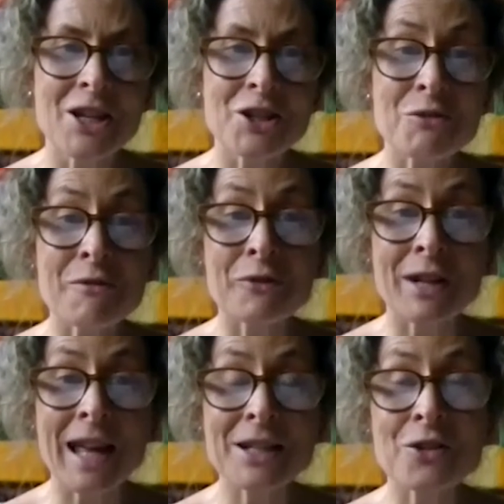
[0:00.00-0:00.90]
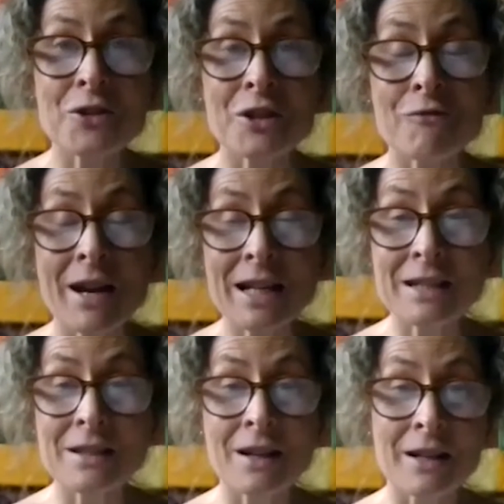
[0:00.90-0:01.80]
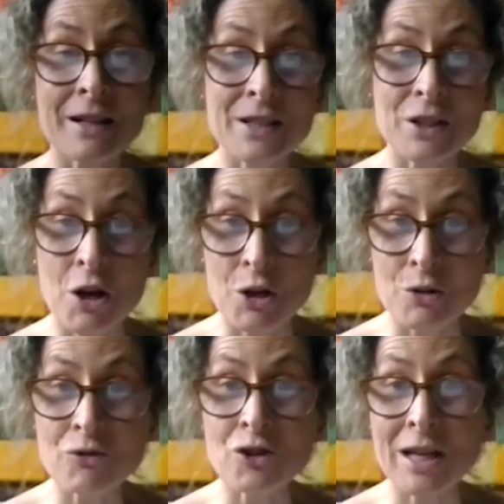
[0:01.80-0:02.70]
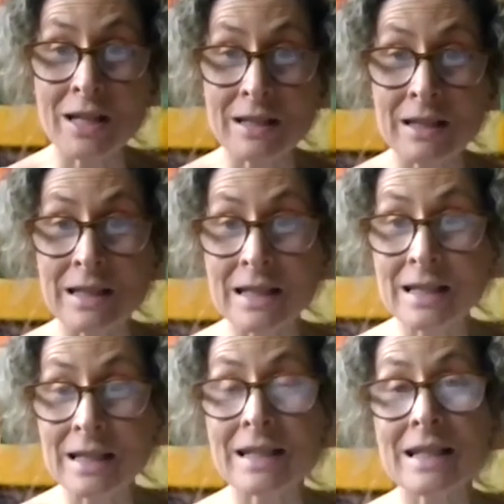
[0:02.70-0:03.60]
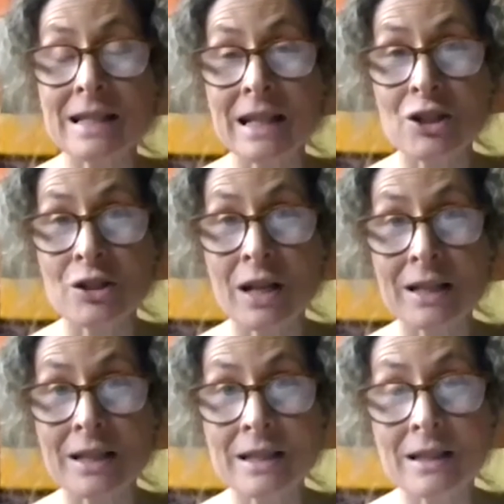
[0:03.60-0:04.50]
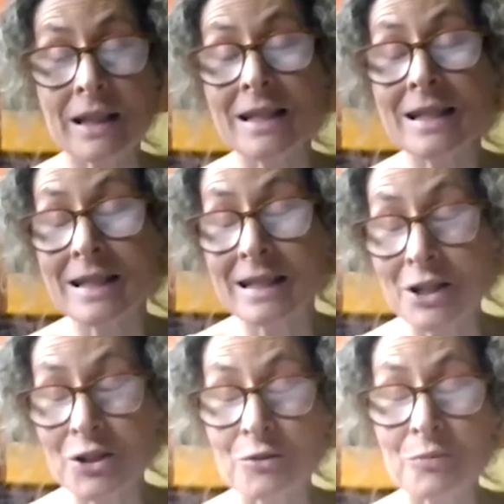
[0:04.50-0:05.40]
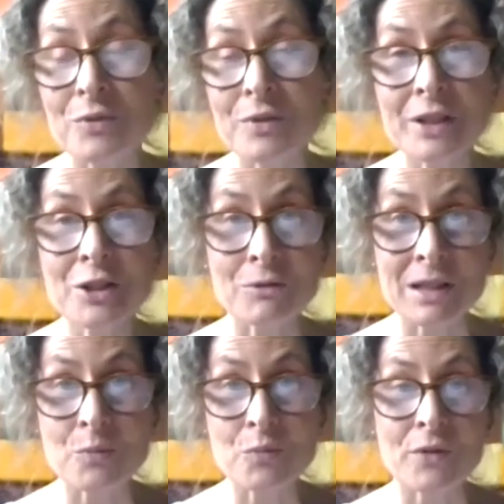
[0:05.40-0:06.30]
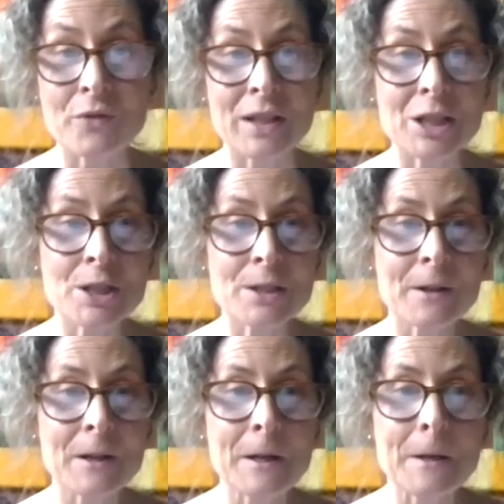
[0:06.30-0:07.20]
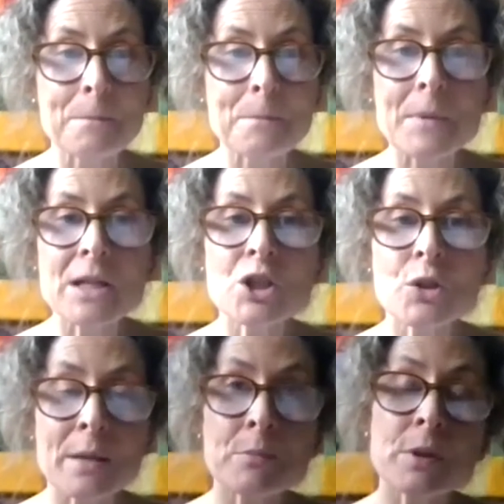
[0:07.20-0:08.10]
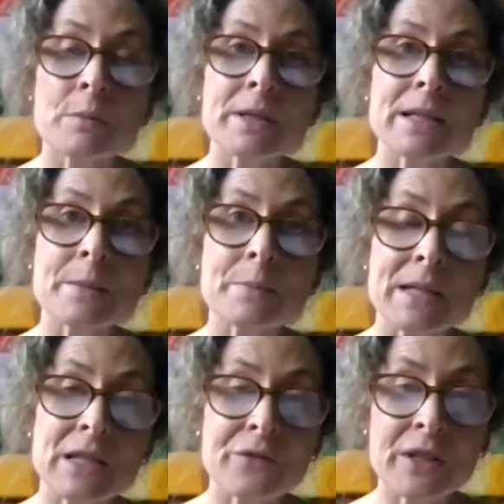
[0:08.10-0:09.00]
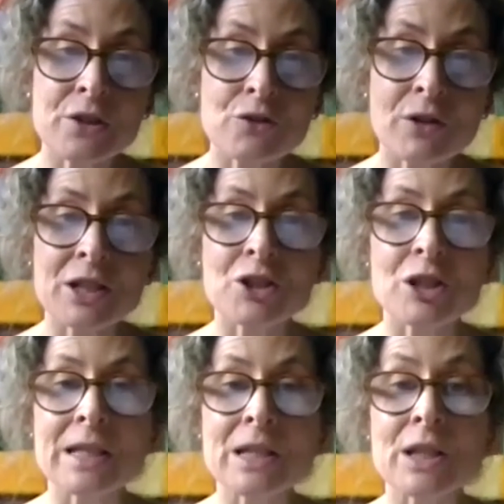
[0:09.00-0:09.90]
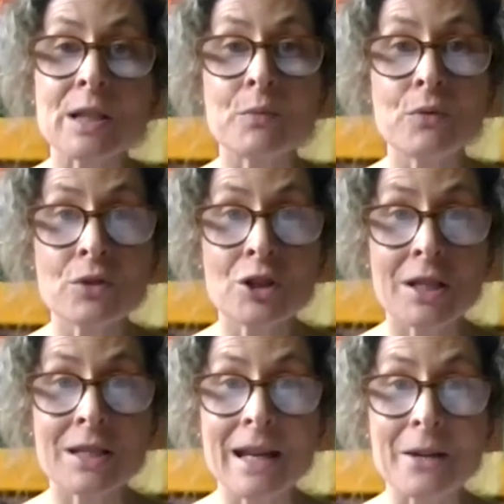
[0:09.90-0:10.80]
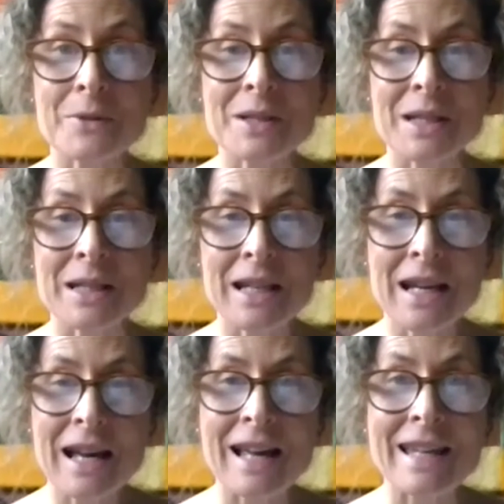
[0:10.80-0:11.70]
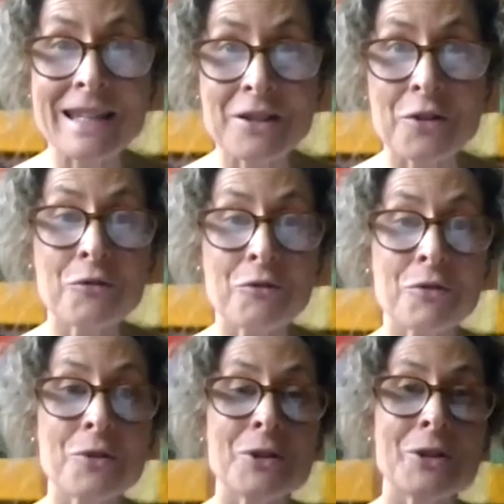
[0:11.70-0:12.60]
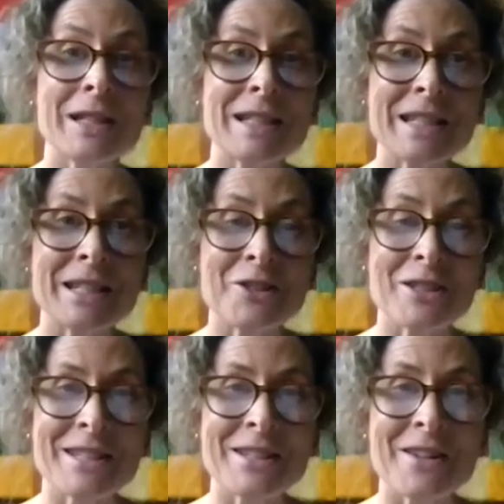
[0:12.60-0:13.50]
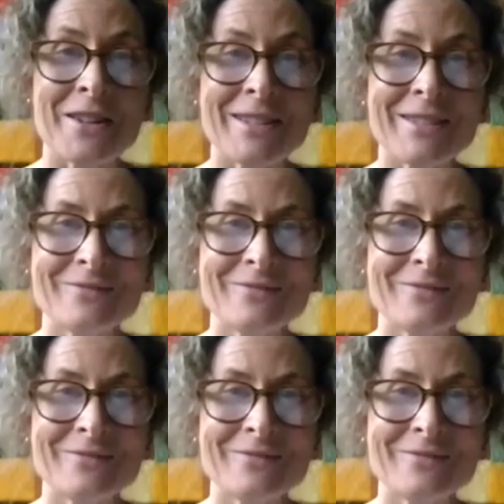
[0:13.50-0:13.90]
to reflect on and recognise your own gender and intersectional privilege or deprivilege, to implement specific strategies to support gender equity in and through your learning and teaching design.